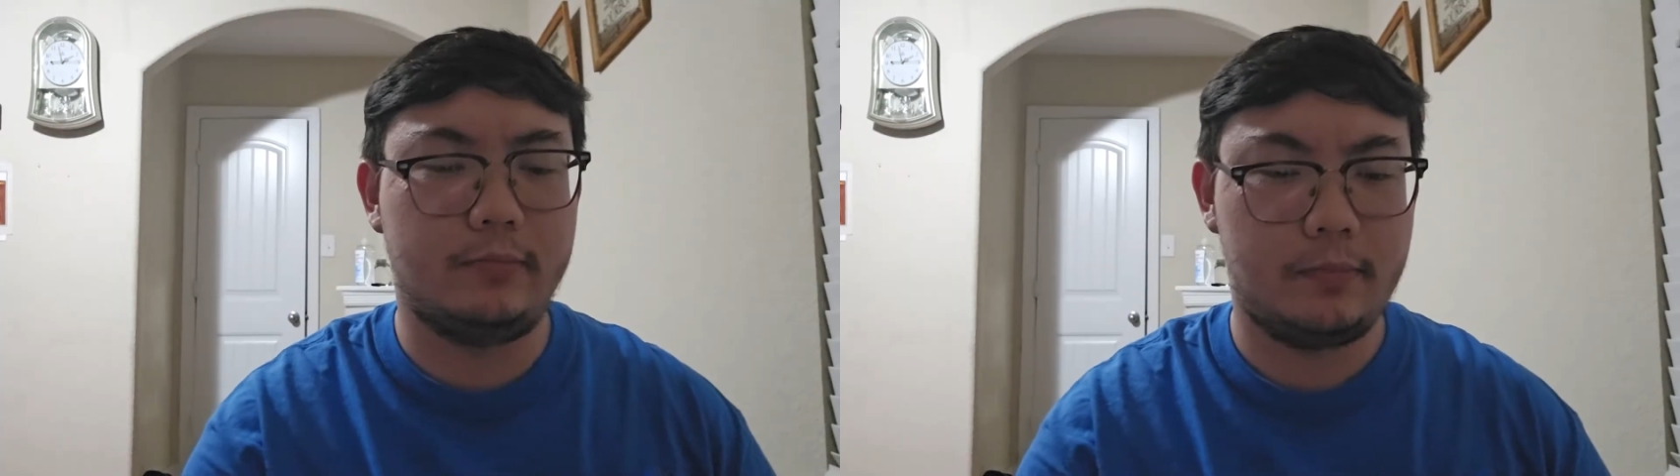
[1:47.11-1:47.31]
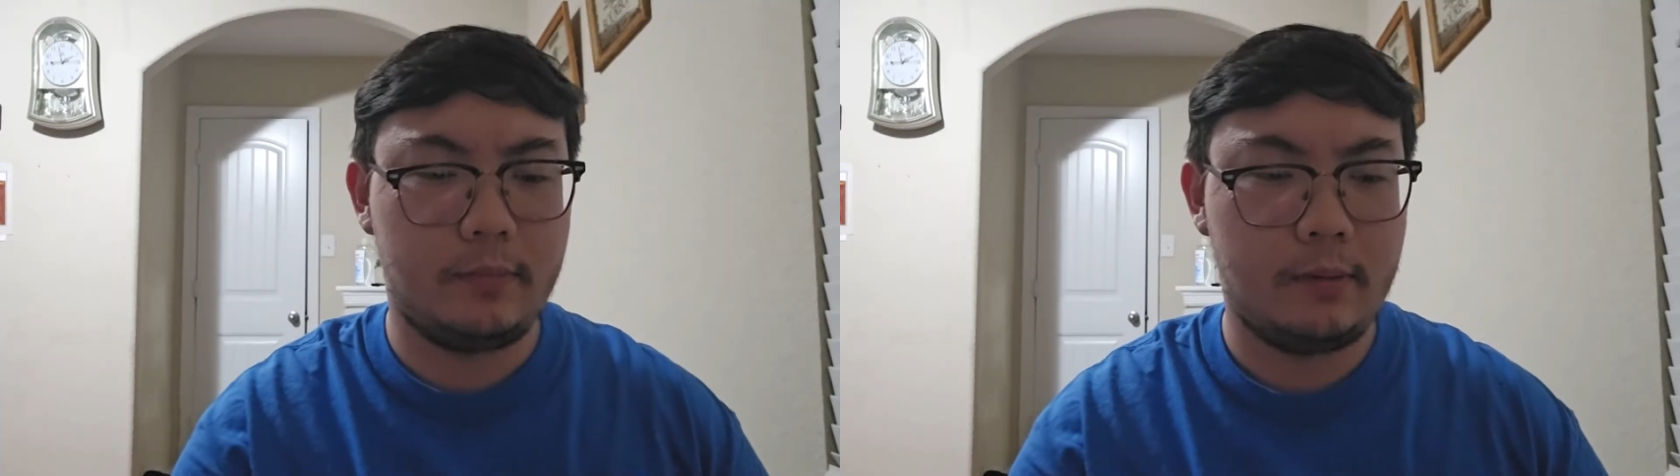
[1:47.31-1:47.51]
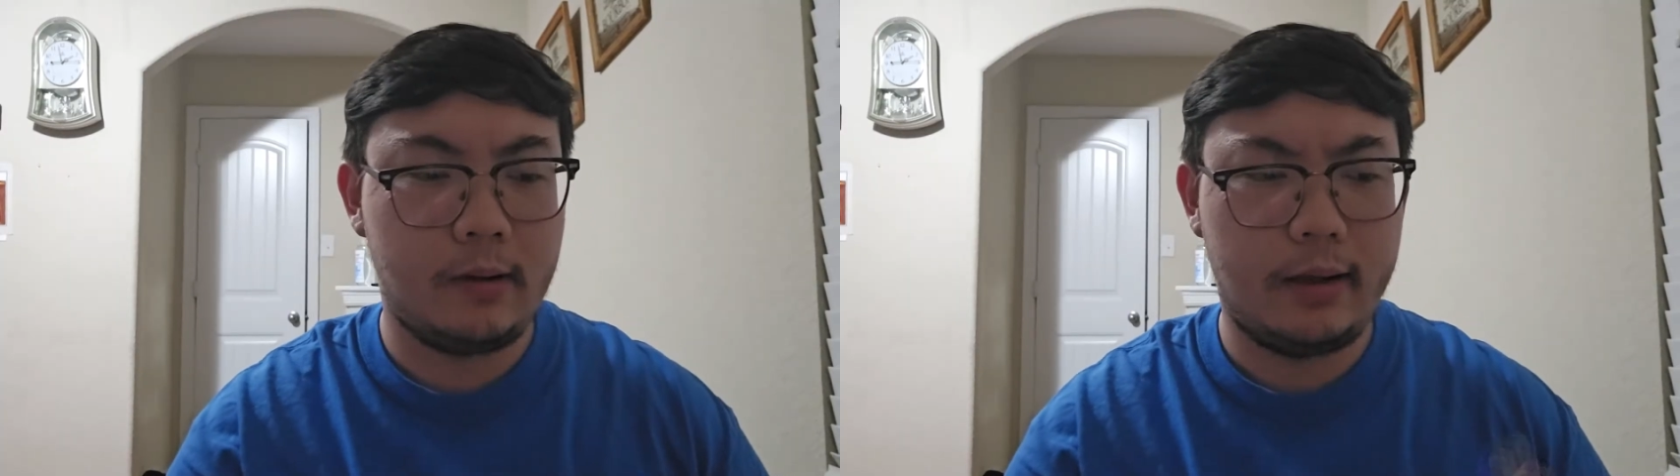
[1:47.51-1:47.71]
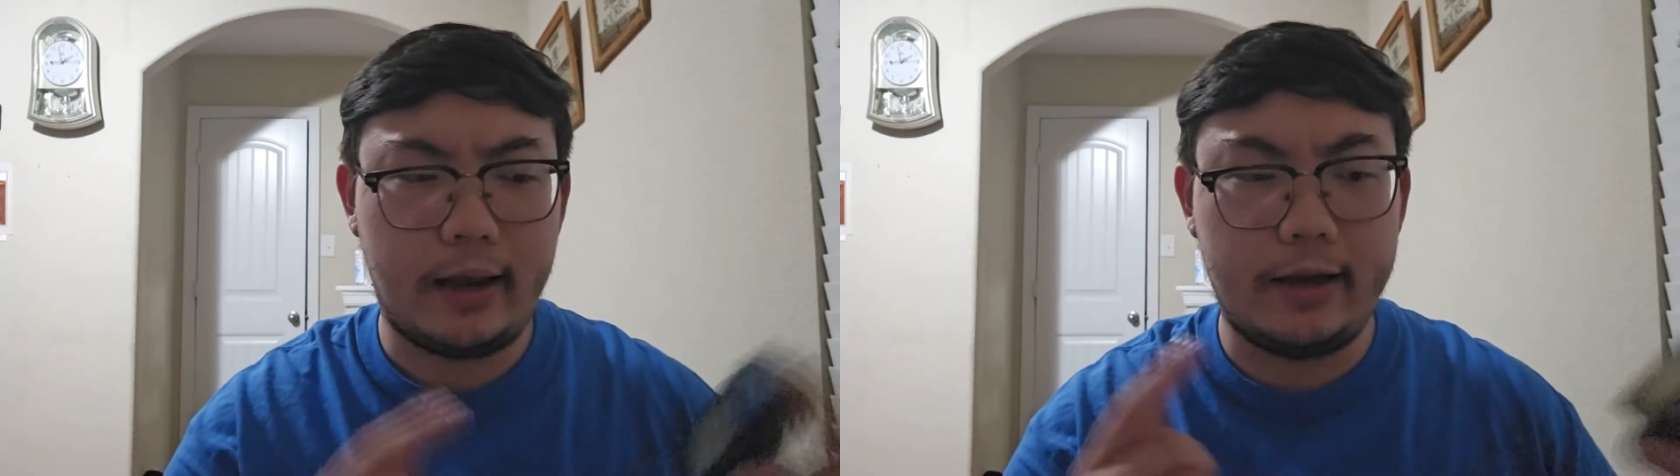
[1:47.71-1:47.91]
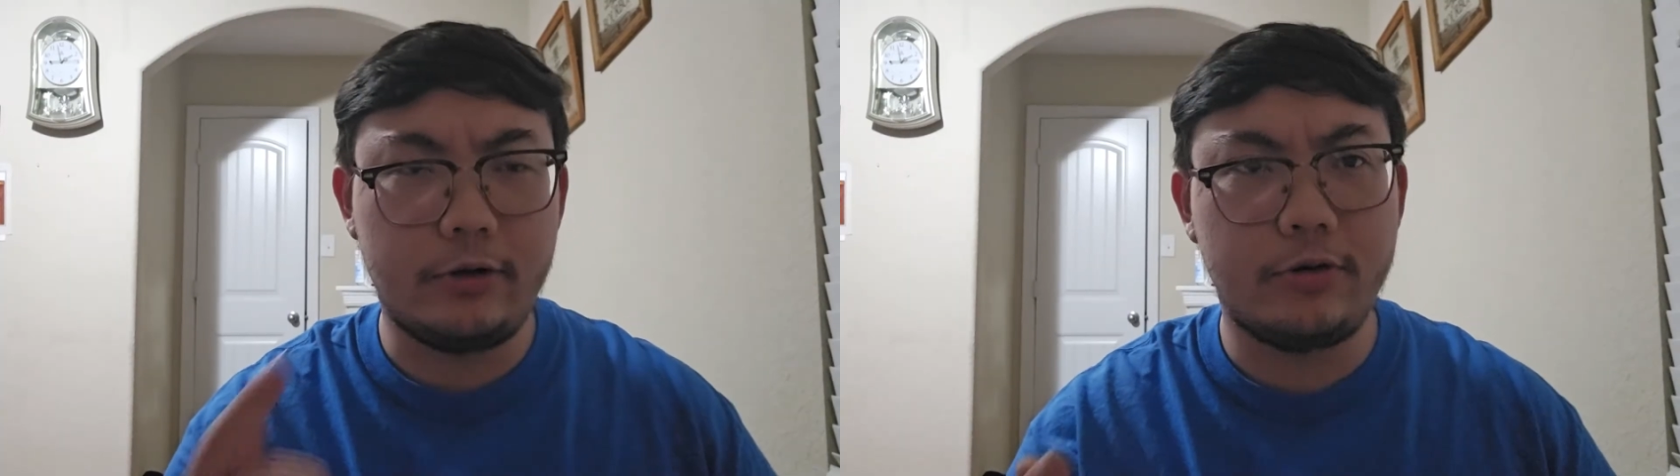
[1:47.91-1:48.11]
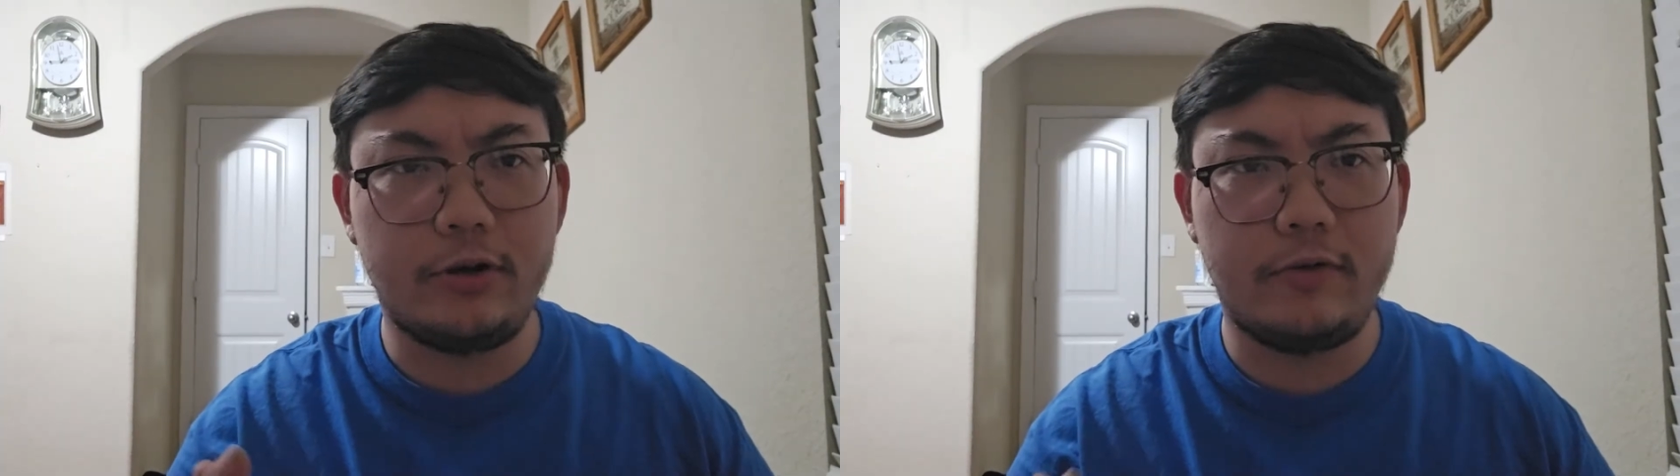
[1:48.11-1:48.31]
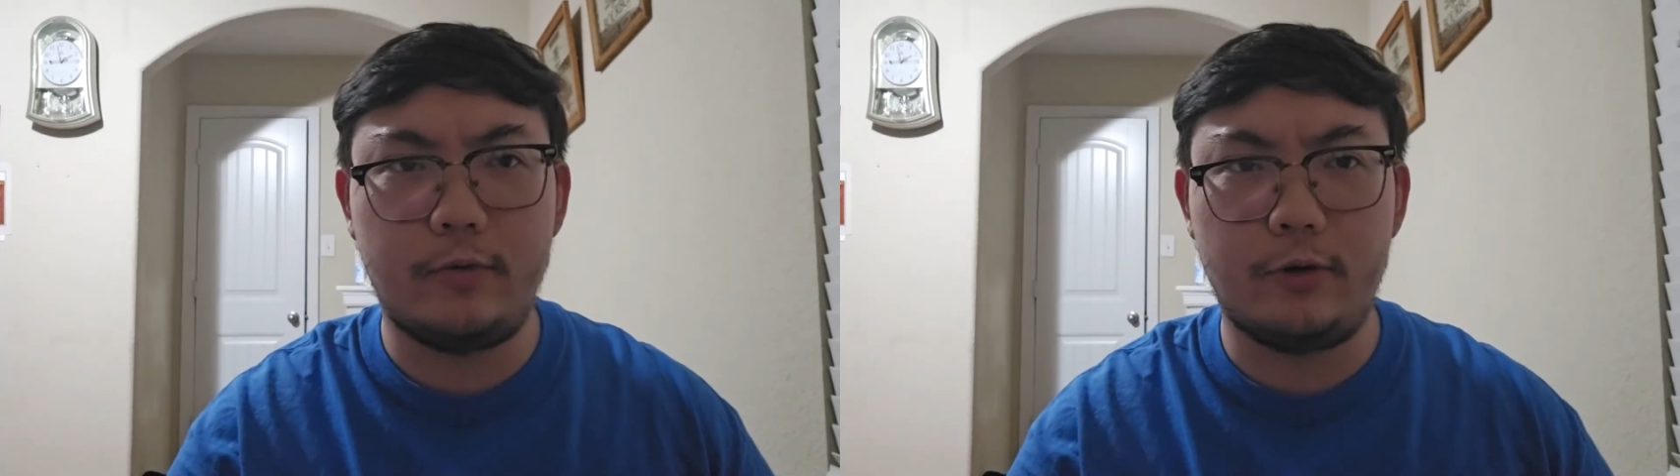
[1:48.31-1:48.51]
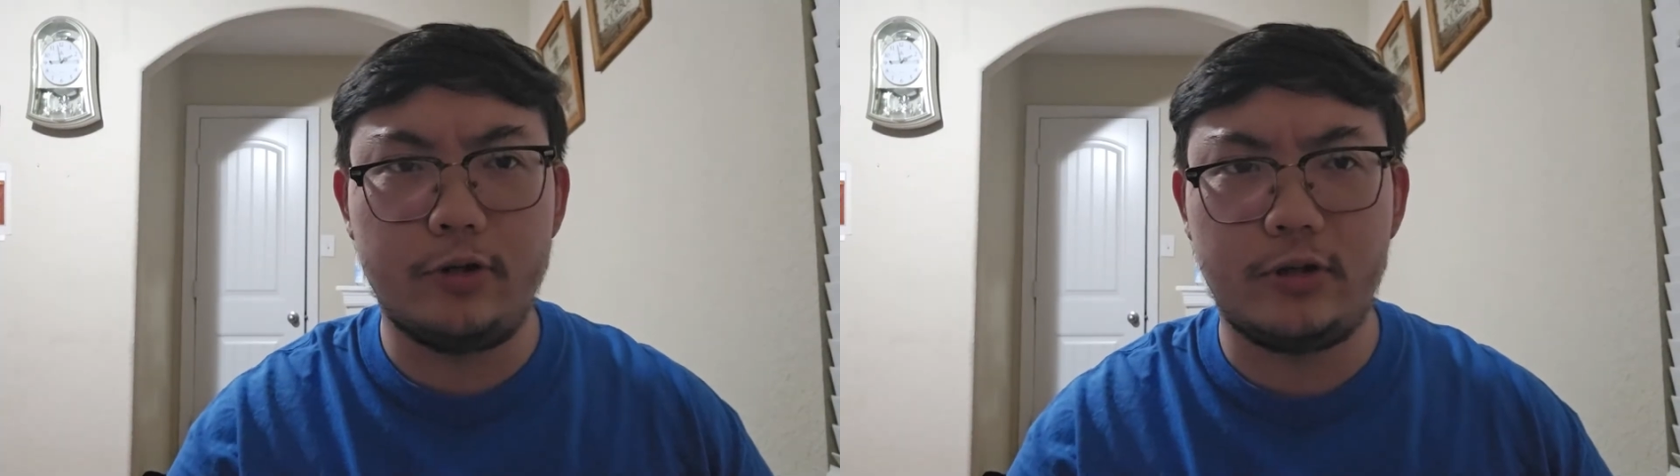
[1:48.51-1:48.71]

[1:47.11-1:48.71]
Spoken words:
I don't know if it works on Green,